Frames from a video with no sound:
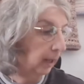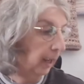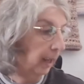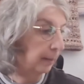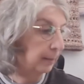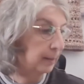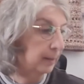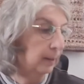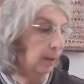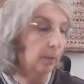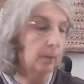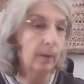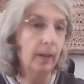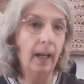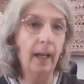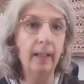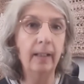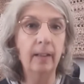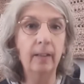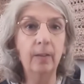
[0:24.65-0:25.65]
I'm so
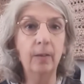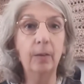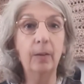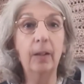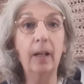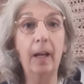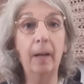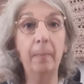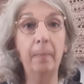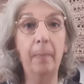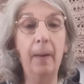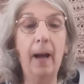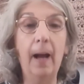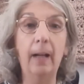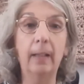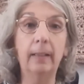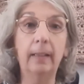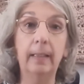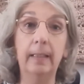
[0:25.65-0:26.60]
glad that you came back.